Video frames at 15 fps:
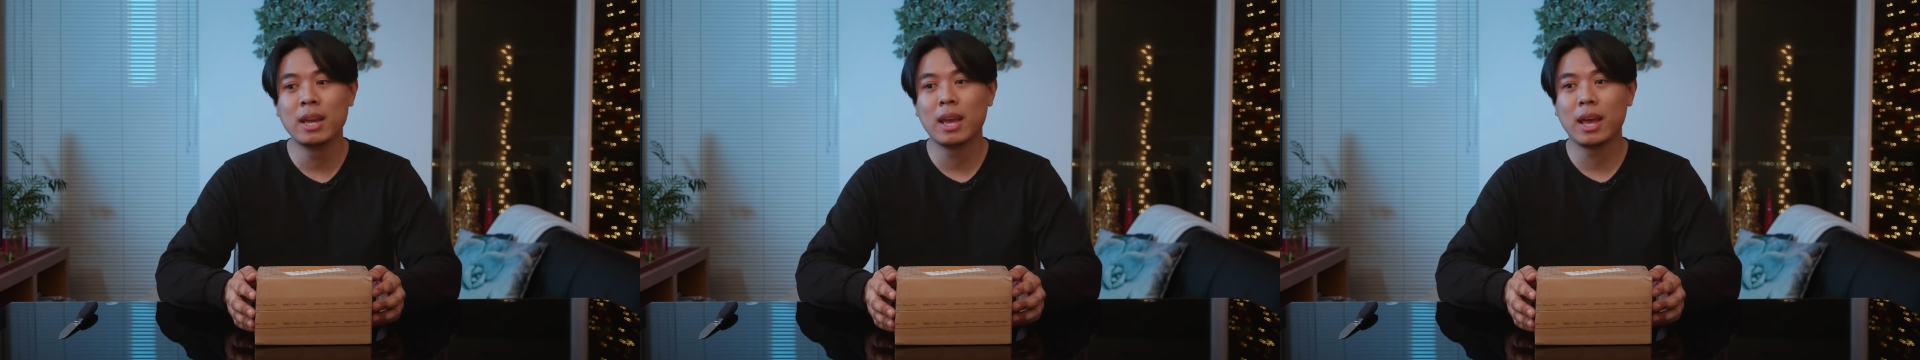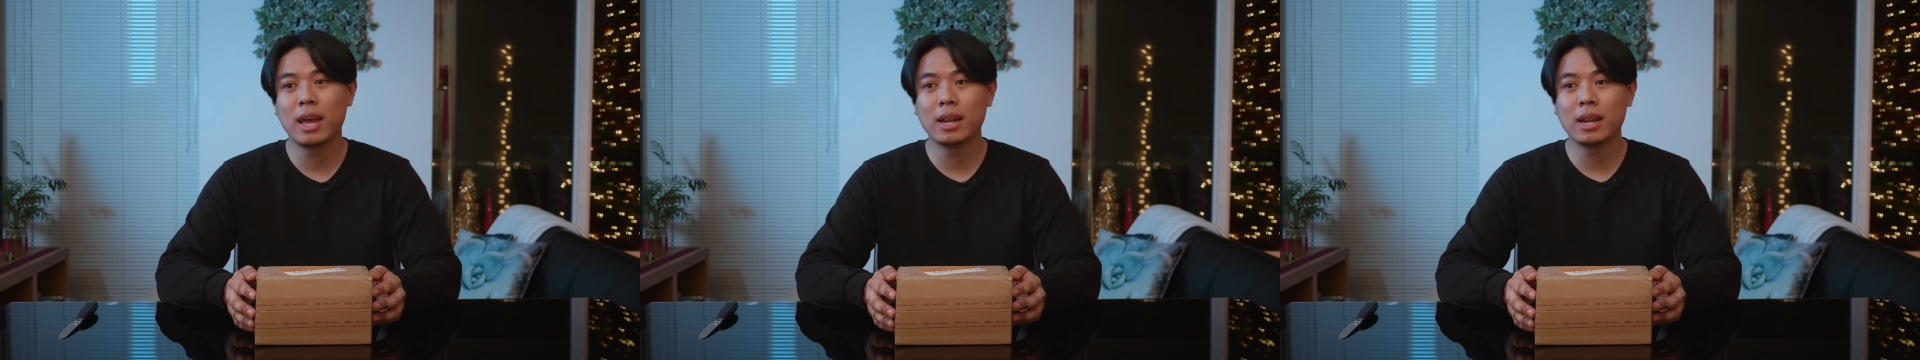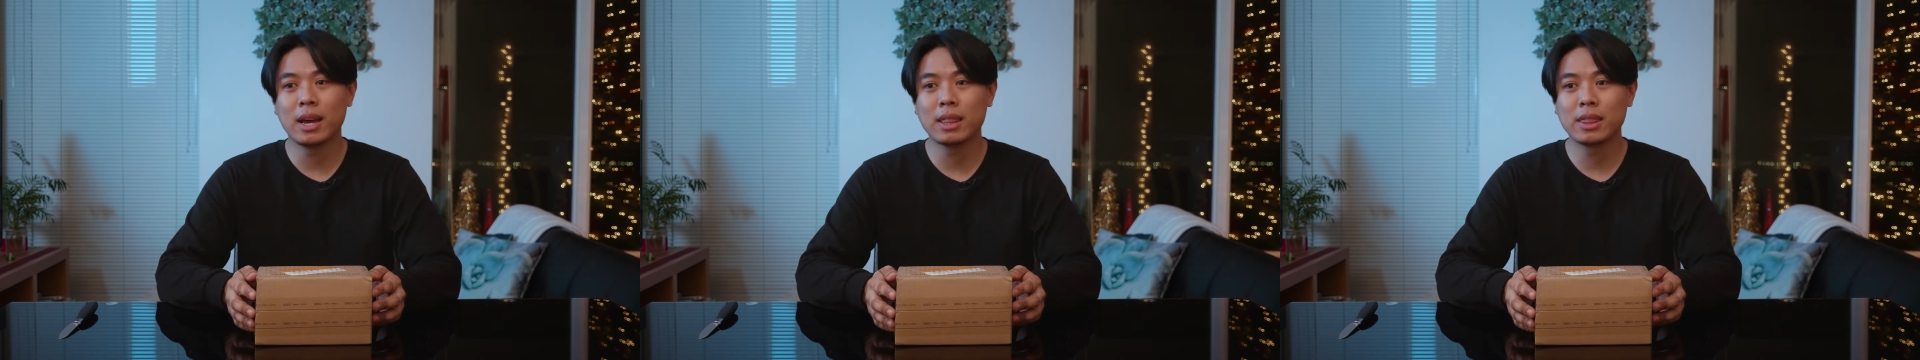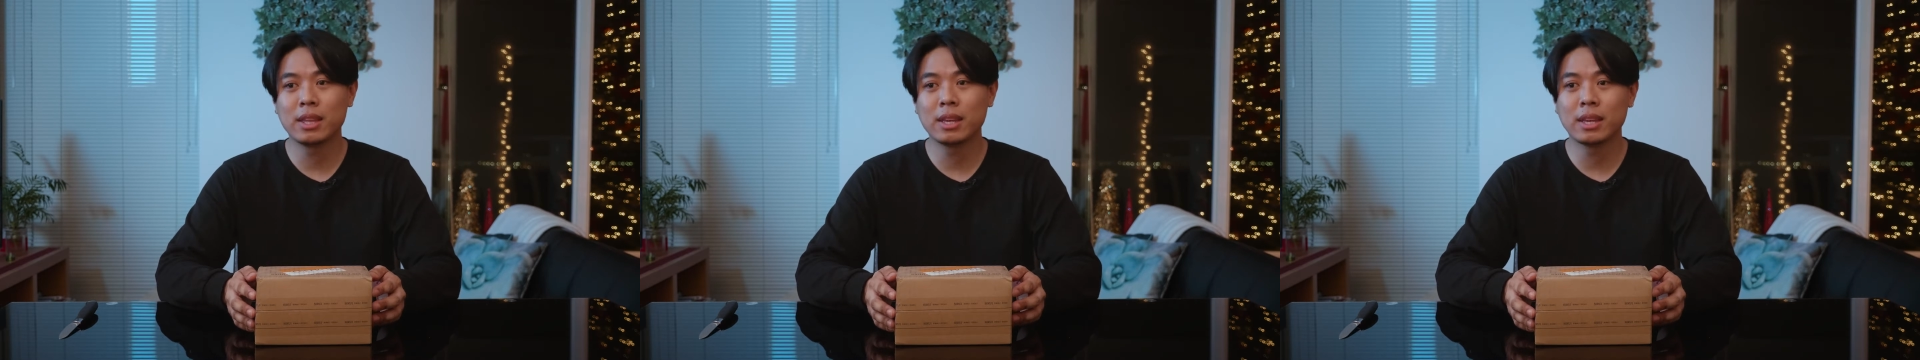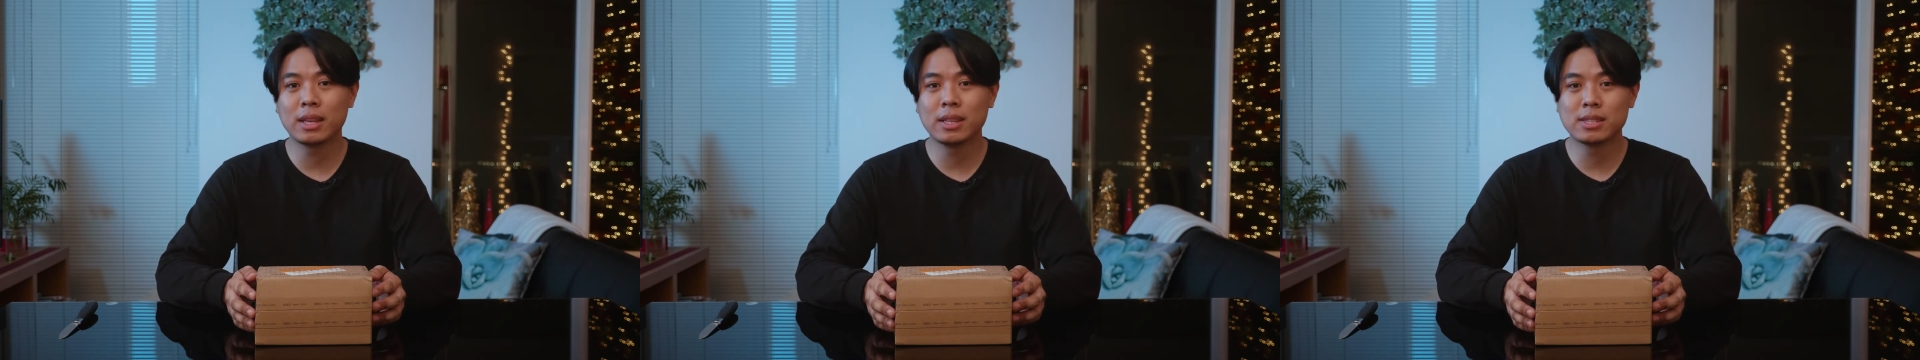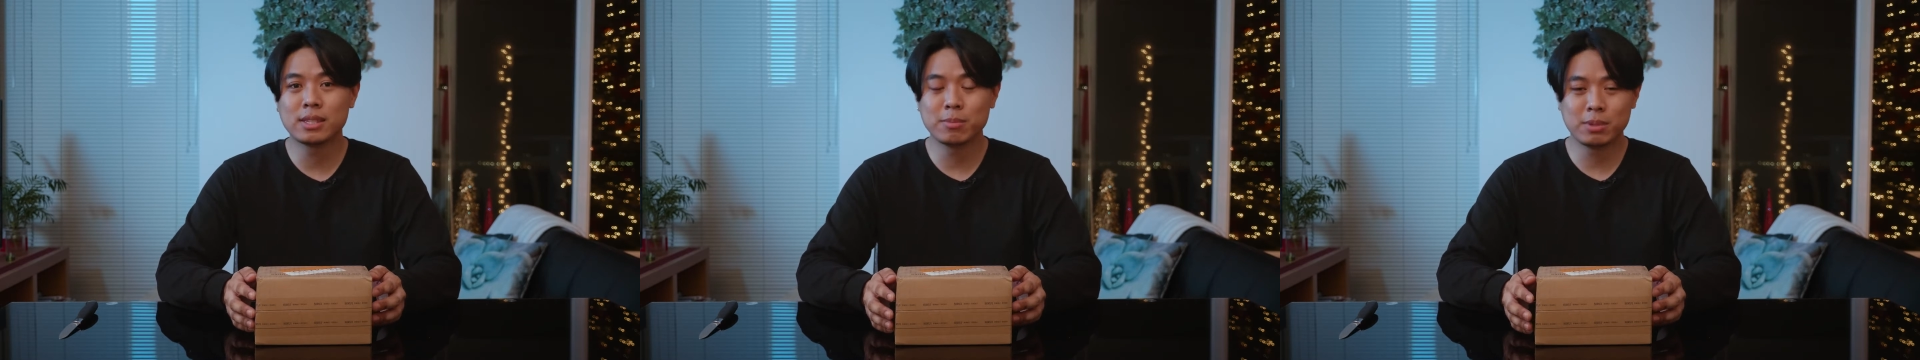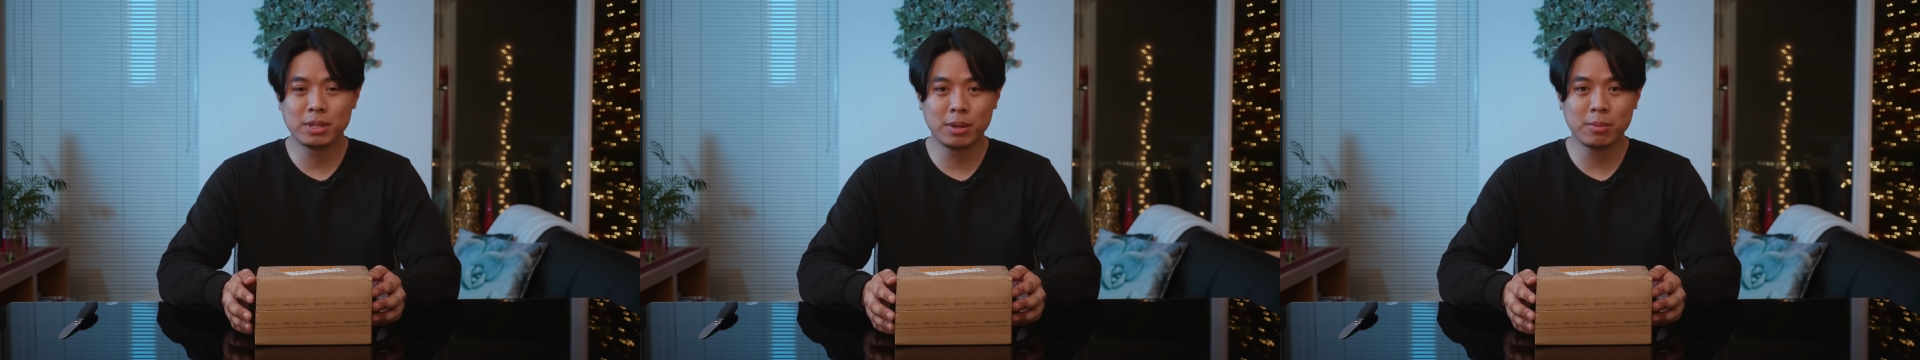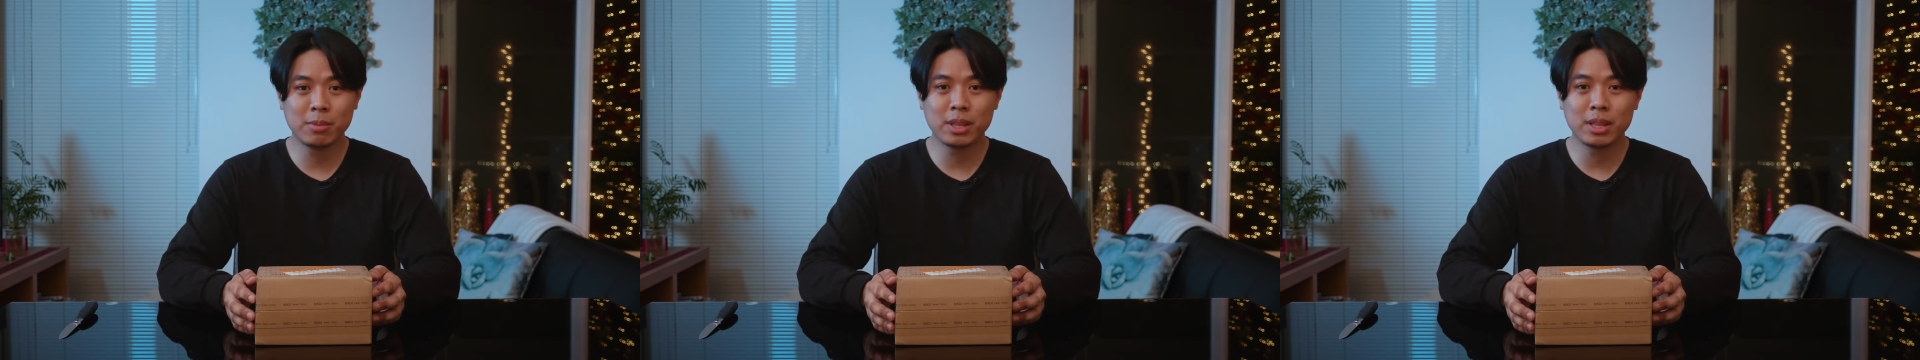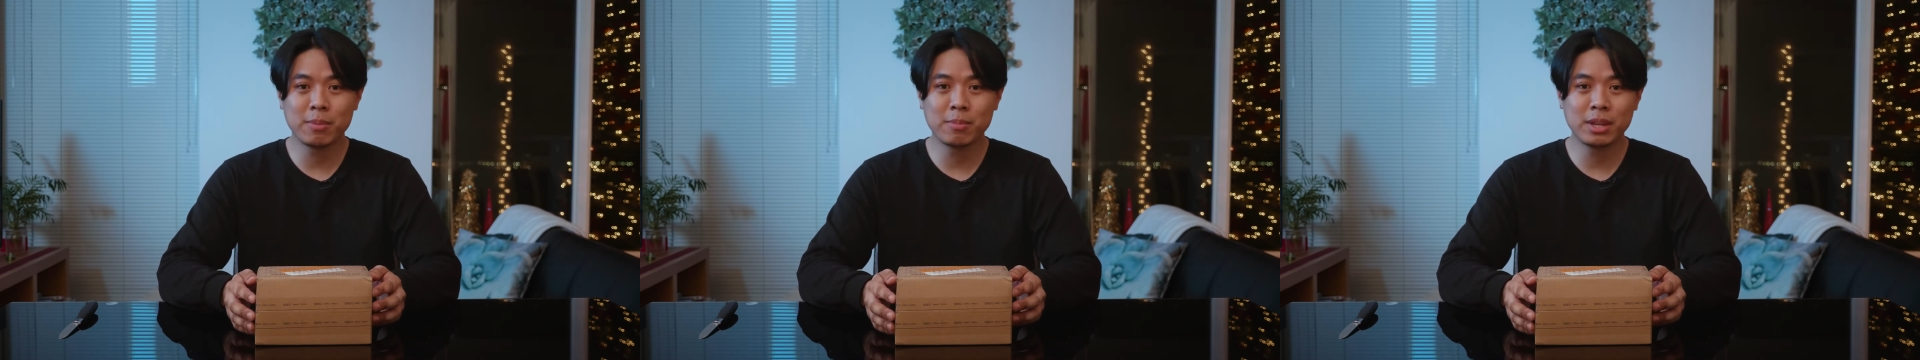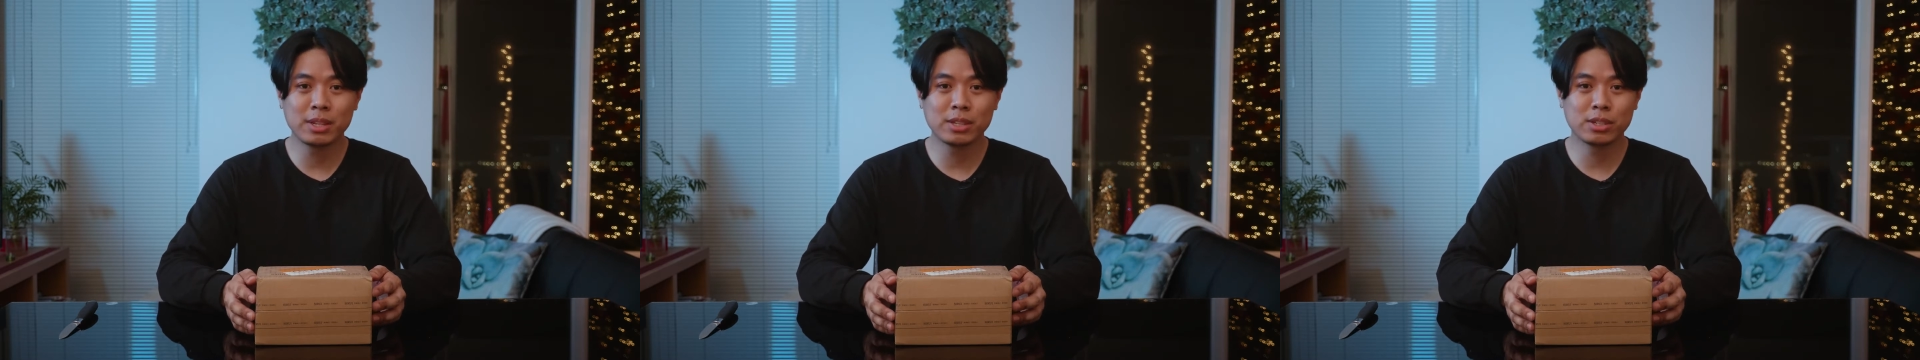And I think in September they
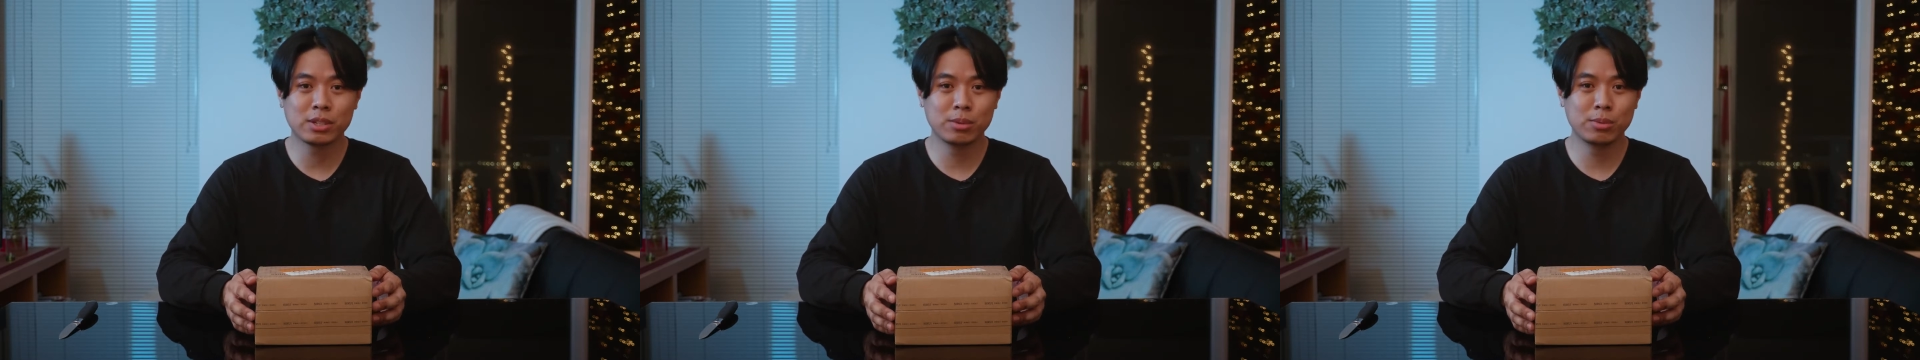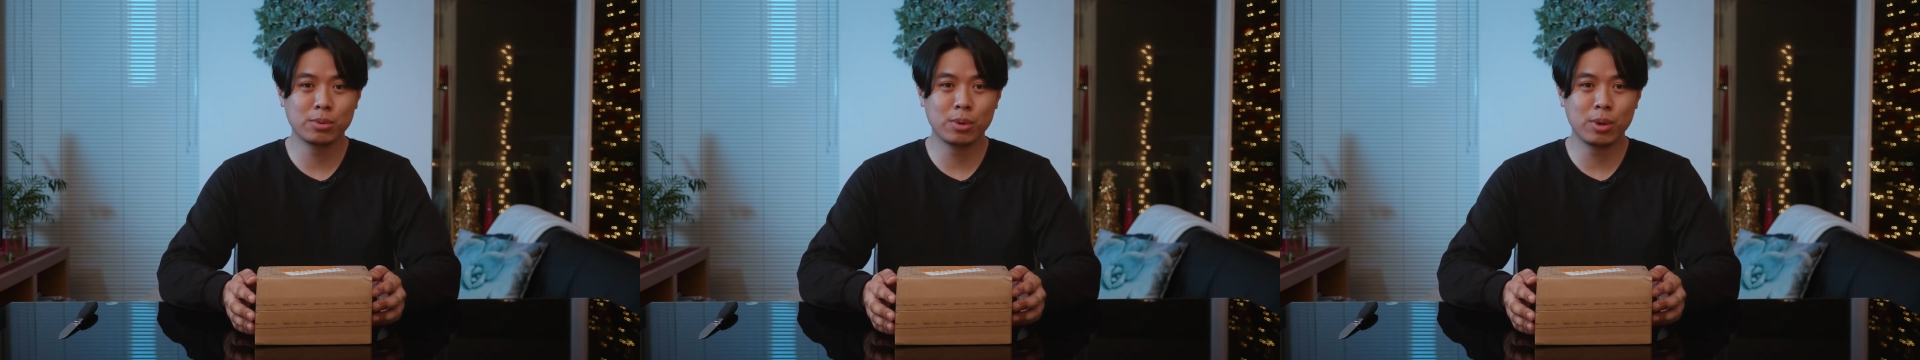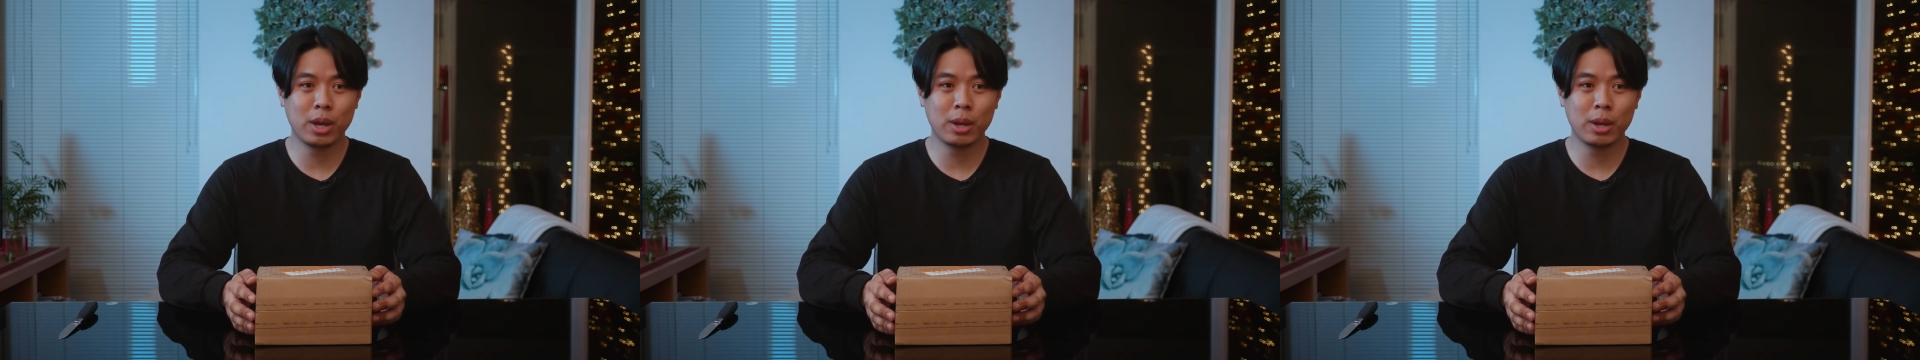managed to